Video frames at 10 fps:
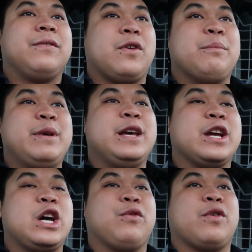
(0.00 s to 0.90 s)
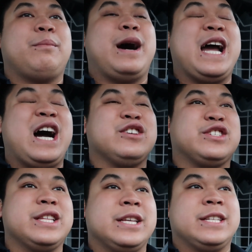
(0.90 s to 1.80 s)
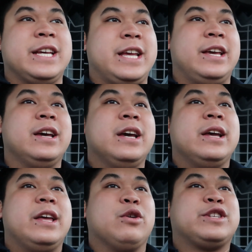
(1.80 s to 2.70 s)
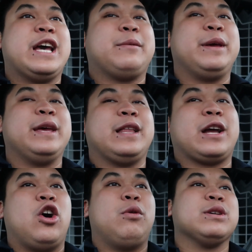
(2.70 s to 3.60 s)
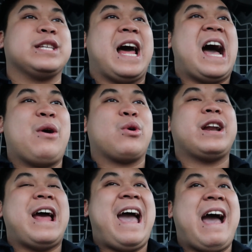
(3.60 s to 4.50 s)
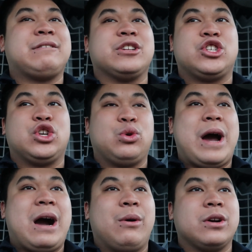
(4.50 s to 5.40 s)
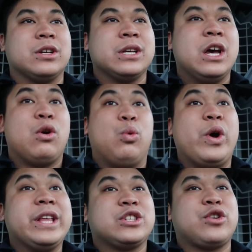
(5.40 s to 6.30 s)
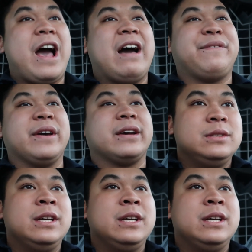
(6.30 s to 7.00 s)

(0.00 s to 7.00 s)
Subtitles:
for me to go from my house to the city, it would take me like almost an hour and a half to 2 hours with traffic.